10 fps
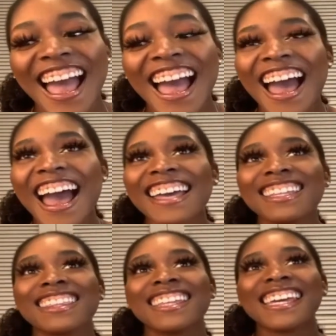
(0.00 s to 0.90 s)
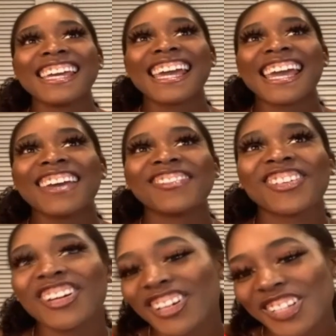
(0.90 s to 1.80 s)
I think if
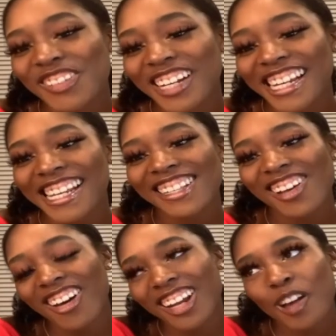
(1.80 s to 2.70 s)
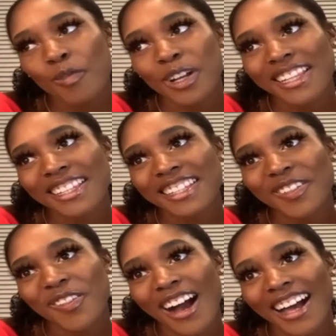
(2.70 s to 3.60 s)
girls want to get dolled up once in a
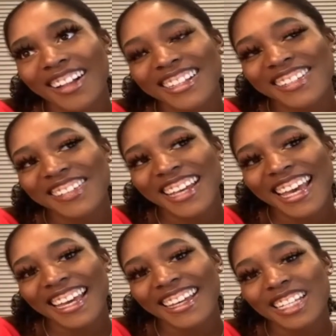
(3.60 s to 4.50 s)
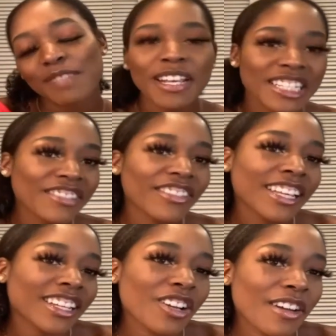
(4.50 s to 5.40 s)
while, it's okay. Especially if like
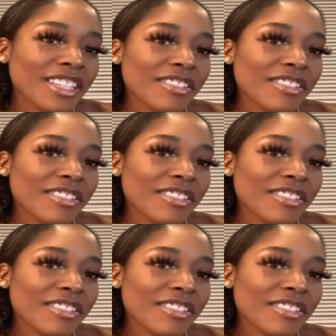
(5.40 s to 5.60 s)
you're going to a